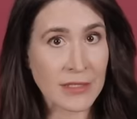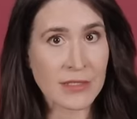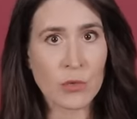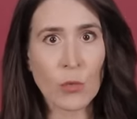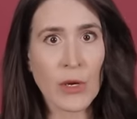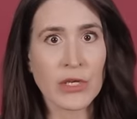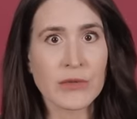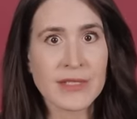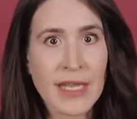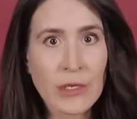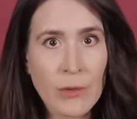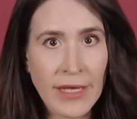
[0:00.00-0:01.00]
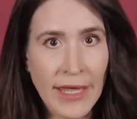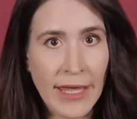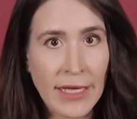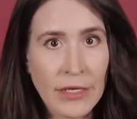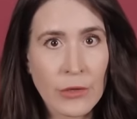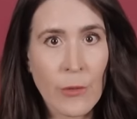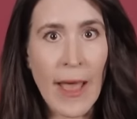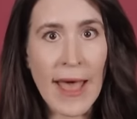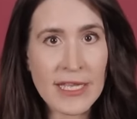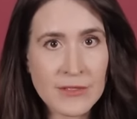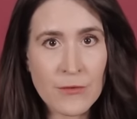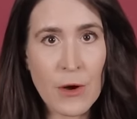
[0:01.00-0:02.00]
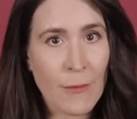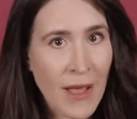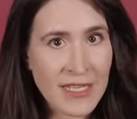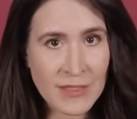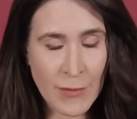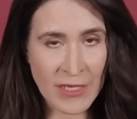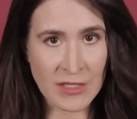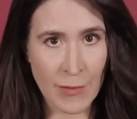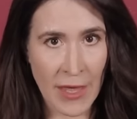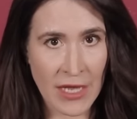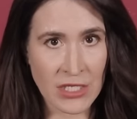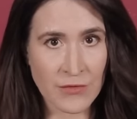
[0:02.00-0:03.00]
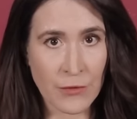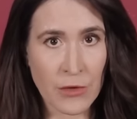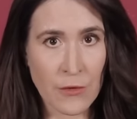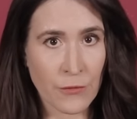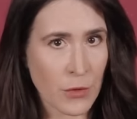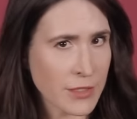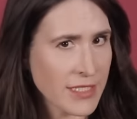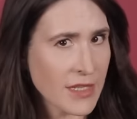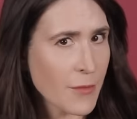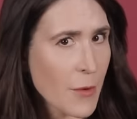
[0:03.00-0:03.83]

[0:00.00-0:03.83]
So what do you say to a kid who asks for a MySpace page for their 14th